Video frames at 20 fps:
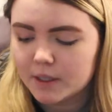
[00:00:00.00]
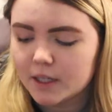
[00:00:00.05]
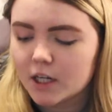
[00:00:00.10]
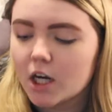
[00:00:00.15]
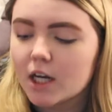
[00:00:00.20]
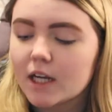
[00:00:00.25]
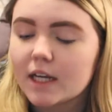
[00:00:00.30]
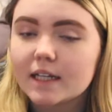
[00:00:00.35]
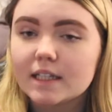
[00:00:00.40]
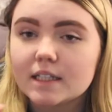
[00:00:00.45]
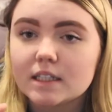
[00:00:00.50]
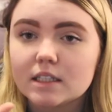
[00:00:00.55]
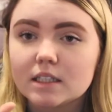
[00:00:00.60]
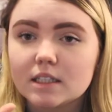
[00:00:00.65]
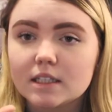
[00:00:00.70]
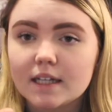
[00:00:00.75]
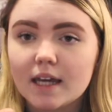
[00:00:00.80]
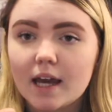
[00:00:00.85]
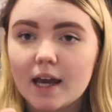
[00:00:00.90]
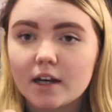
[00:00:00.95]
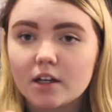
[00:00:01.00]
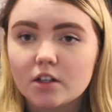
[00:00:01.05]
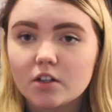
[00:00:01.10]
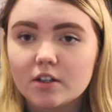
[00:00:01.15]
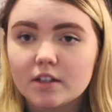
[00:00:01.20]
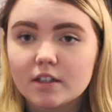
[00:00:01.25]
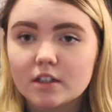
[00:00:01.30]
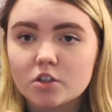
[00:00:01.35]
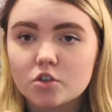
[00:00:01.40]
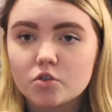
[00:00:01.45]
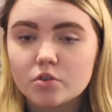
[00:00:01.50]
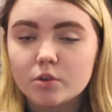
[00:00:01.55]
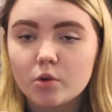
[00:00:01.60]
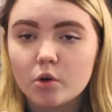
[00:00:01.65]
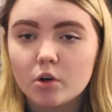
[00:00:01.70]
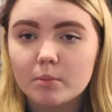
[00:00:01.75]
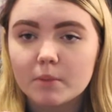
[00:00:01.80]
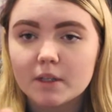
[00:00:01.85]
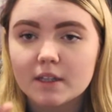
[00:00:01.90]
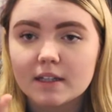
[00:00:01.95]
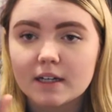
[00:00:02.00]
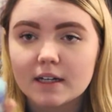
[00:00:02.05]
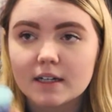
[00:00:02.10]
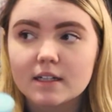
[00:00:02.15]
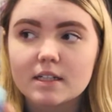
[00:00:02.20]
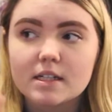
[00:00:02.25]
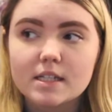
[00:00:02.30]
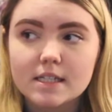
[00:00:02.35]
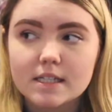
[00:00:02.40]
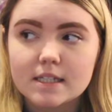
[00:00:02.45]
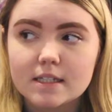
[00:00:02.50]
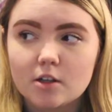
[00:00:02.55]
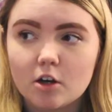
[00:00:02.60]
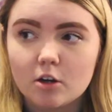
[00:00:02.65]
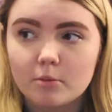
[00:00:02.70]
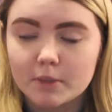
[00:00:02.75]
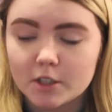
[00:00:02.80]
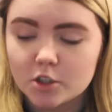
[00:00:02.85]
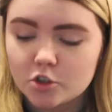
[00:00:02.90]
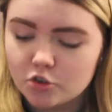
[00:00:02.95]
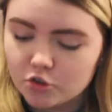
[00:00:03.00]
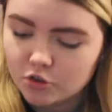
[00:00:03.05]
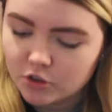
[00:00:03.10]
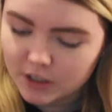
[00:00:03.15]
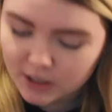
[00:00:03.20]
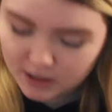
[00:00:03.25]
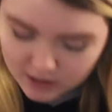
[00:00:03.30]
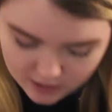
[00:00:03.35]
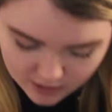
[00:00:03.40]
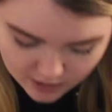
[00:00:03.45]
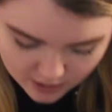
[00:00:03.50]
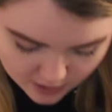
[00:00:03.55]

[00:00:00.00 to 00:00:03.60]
I got a little candle and then a tree ornament that is on my tree.